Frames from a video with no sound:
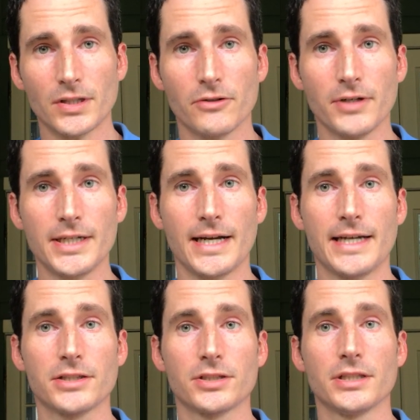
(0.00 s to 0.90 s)
right? I
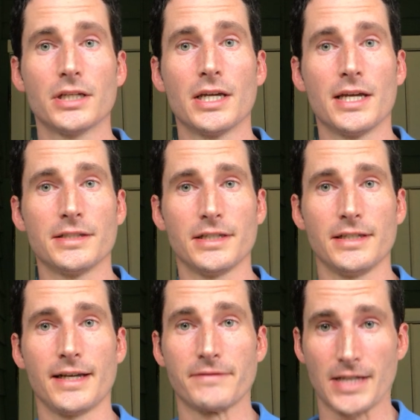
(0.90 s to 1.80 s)
actually
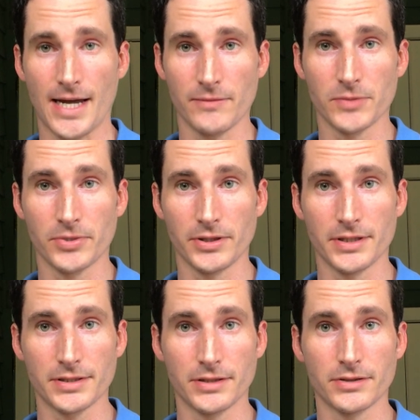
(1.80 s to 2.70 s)
didn't have time to put
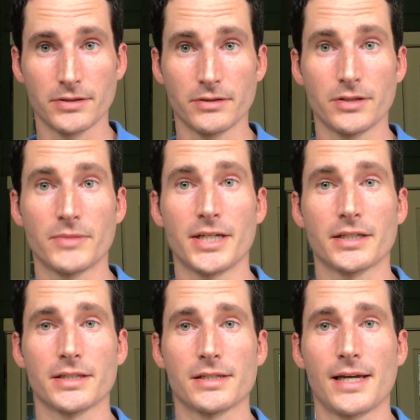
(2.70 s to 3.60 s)
this into
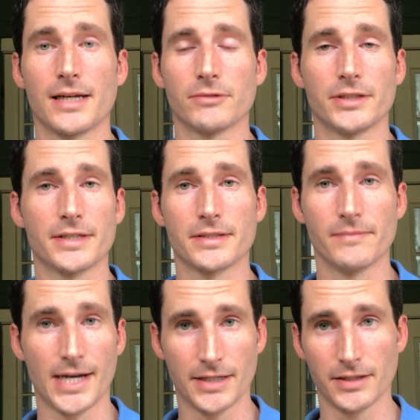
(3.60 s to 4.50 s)
Mnemonica stack, but it
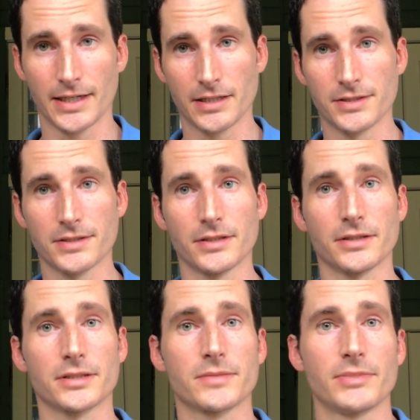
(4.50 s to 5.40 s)
doesn't matter. I can still
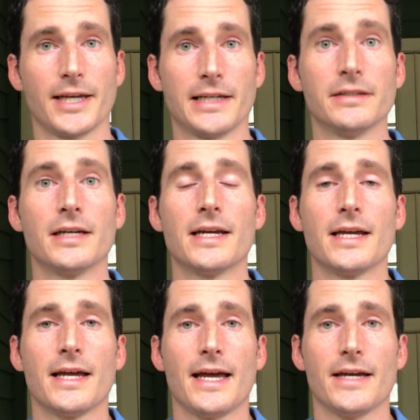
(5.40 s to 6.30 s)
explain
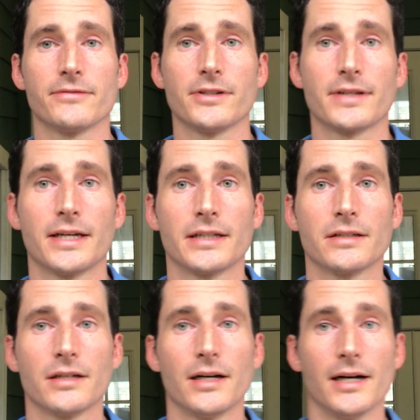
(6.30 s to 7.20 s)
everything